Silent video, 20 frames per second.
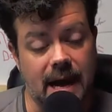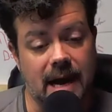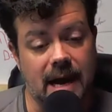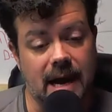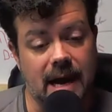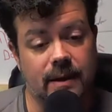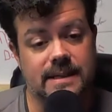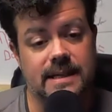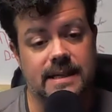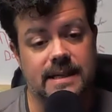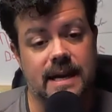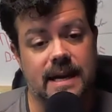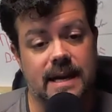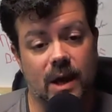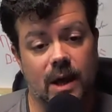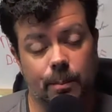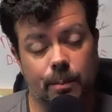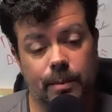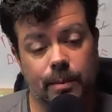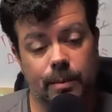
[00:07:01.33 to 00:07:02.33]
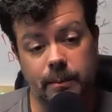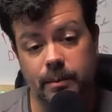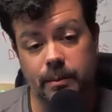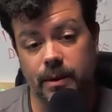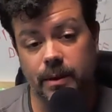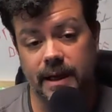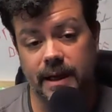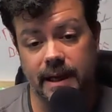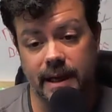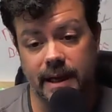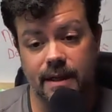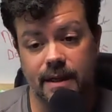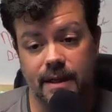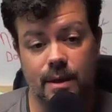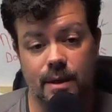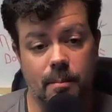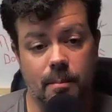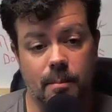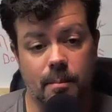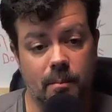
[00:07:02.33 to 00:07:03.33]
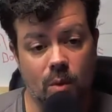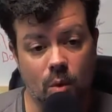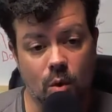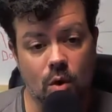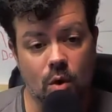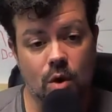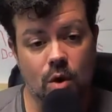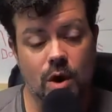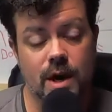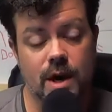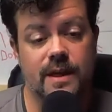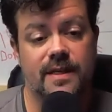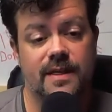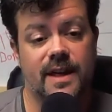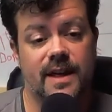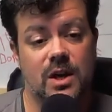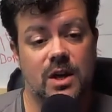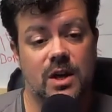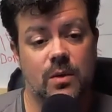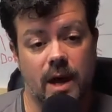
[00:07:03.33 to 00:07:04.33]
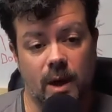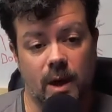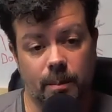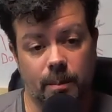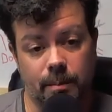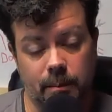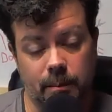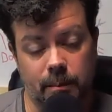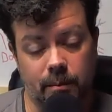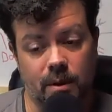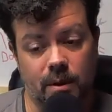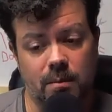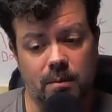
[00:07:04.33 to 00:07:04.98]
How does it help people? And again, the more that you help people,